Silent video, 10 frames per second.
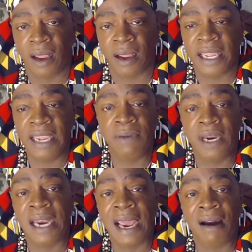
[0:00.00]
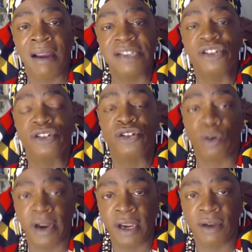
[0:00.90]
Even in our
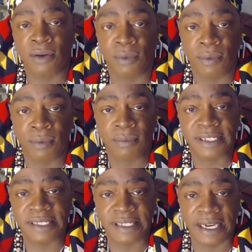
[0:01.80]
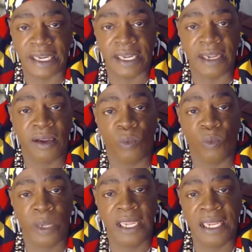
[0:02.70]
historical study,
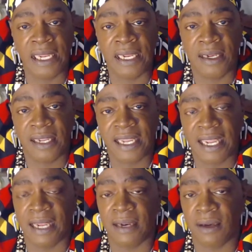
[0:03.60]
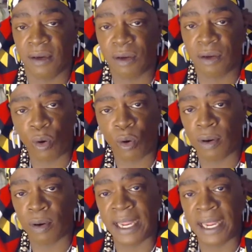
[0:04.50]
we can
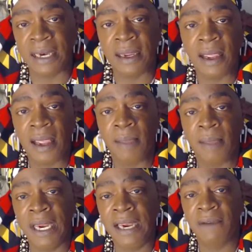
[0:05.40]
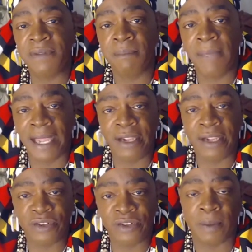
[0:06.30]
correlate many of the
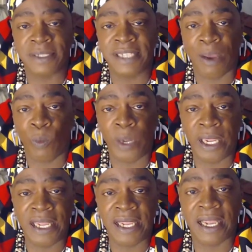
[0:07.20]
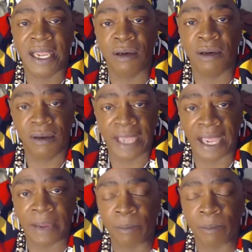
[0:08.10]
manuscripts that we can look at